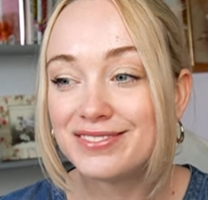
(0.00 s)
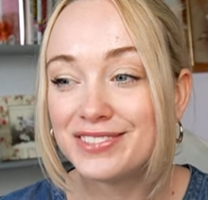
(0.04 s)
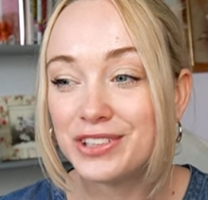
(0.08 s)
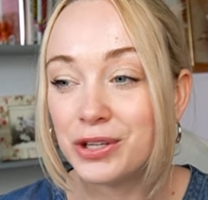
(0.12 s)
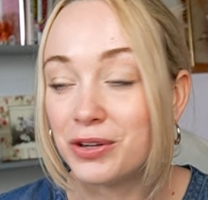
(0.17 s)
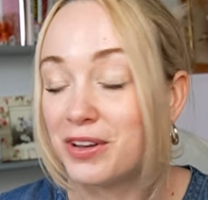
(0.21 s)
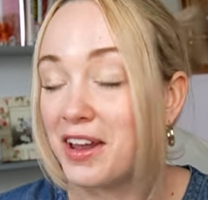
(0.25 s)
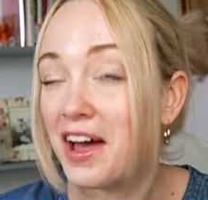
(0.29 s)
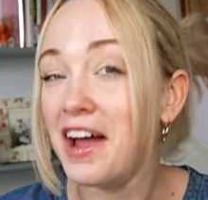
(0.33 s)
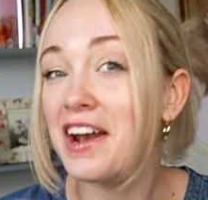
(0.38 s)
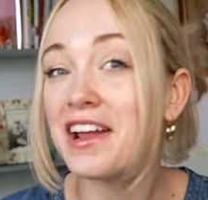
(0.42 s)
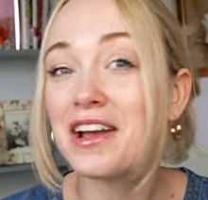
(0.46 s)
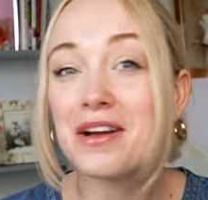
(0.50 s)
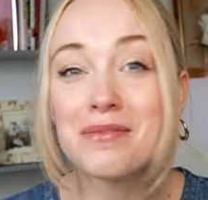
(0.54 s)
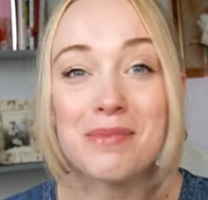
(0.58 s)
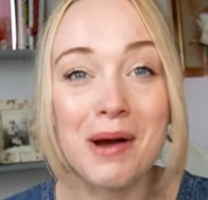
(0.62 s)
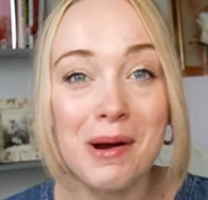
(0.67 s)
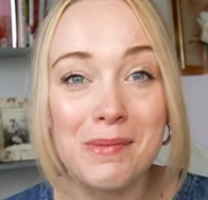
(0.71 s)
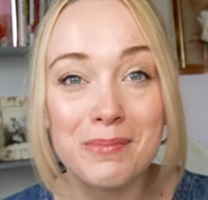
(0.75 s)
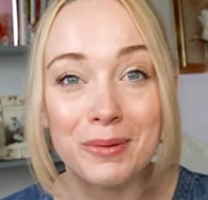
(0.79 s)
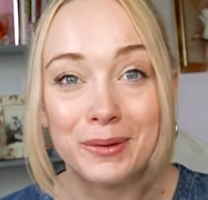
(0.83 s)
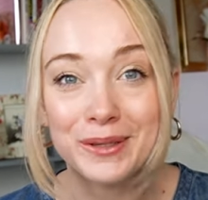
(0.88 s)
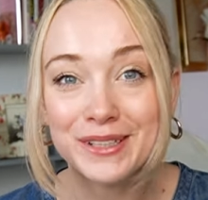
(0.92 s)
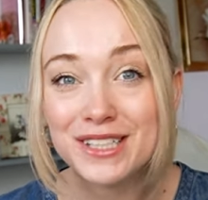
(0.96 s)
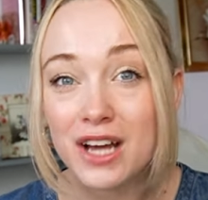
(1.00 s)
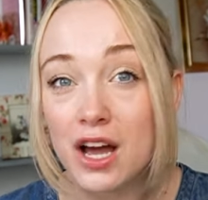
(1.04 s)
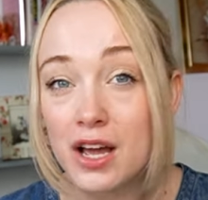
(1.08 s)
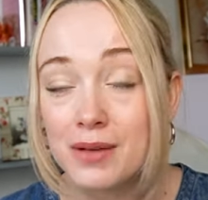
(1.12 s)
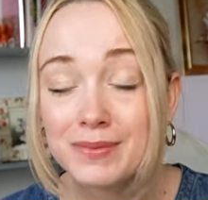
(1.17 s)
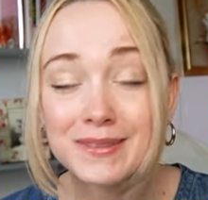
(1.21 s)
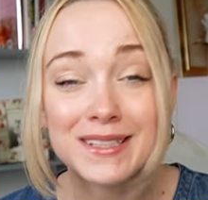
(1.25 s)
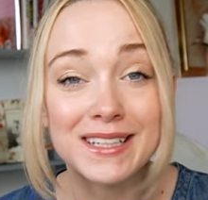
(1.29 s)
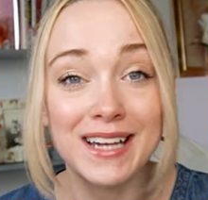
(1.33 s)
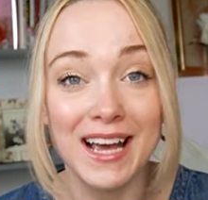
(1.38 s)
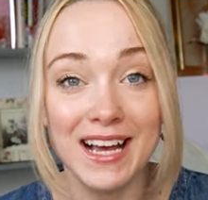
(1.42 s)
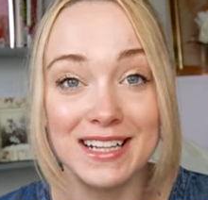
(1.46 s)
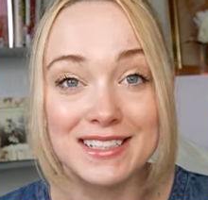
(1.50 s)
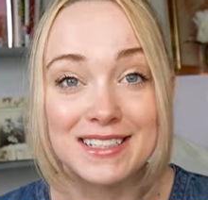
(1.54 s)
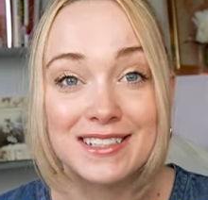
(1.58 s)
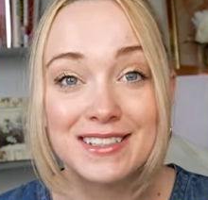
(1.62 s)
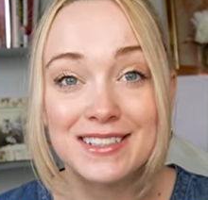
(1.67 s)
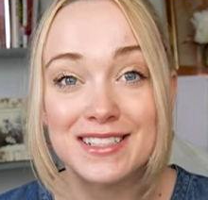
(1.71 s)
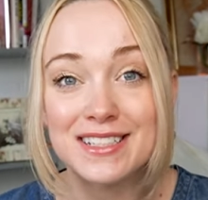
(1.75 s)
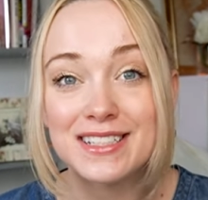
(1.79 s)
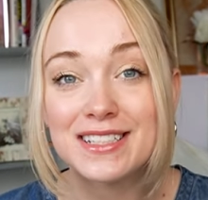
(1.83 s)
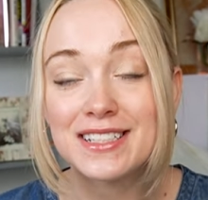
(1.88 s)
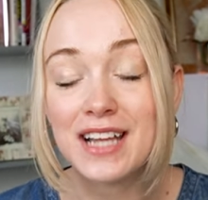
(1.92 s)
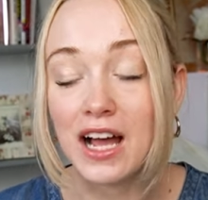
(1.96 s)
you're learning about body types and
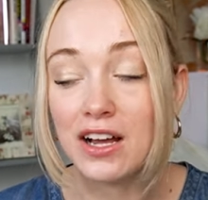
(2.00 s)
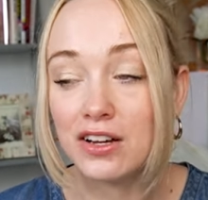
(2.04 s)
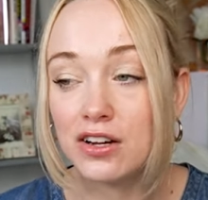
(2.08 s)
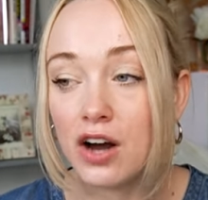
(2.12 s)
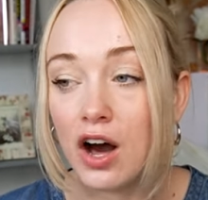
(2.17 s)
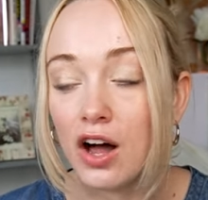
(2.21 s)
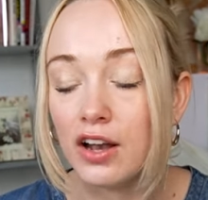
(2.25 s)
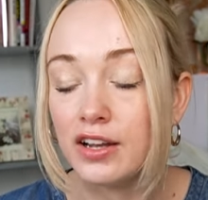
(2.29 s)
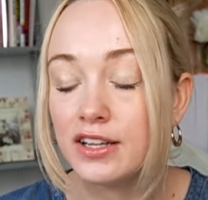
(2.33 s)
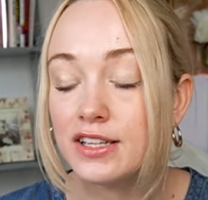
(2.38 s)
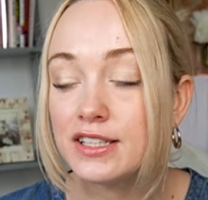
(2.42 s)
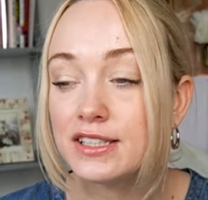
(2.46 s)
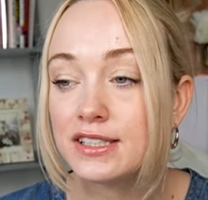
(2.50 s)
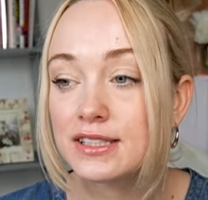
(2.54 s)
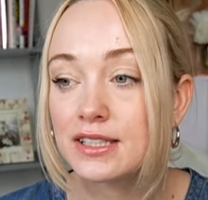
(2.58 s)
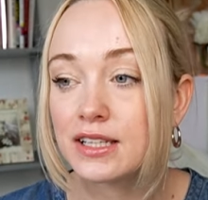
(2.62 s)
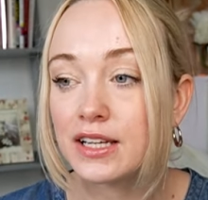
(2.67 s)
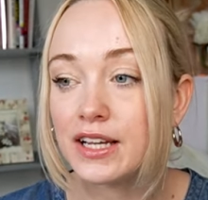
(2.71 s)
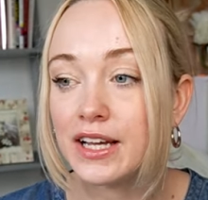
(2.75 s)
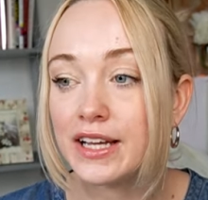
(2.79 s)
essences and colors,